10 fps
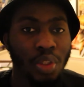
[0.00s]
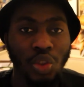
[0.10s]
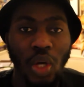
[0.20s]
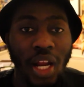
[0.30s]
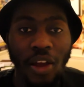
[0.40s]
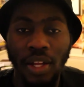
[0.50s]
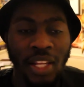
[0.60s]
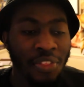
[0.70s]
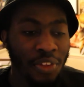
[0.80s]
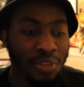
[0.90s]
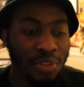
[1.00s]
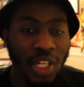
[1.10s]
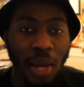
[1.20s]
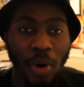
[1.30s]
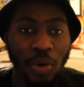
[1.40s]
So I had nothing to
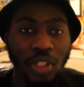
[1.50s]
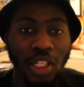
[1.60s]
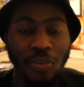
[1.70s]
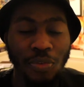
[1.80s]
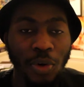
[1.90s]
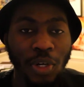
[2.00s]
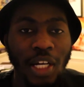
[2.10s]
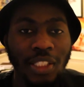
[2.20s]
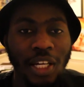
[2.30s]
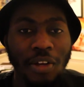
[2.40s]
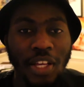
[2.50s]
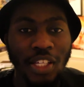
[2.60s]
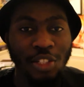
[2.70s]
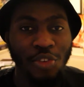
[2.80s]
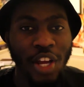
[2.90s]
say about it, even though sometimes
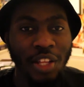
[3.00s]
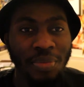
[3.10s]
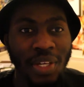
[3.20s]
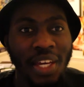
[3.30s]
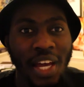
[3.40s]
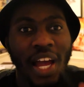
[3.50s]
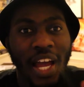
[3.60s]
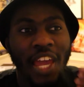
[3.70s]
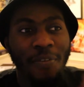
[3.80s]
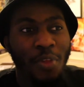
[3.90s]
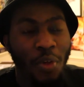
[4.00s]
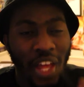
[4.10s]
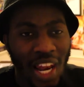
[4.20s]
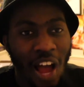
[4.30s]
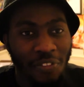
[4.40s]
it triggered me, even though
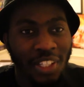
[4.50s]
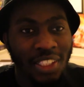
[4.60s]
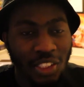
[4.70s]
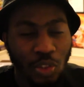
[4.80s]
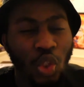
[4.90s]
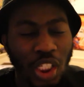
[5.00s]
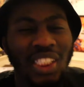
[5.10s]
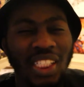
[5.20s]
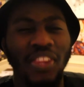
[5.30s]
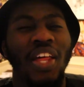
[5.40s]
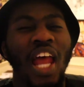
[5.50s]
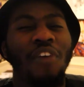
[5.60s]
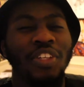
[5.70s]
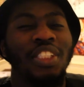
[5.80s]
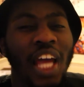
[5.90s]
you can see they
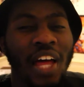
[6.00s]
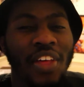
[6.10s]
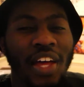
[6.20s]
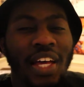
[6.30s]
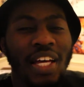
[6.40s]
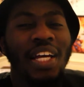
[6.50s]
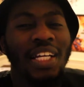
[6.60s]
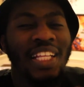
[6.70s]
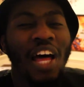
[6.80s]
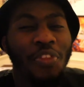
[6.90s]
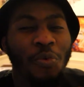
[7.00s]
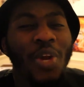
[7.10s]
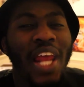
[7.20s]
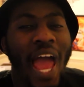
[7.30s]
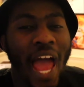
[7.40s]
love each other, nothing
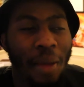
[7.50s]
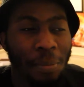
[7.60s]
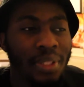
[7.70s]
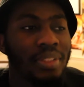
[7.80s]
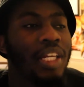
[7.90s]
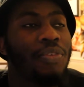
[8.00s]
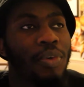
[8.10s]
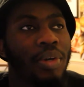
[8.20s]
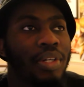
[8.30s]
really happens, even though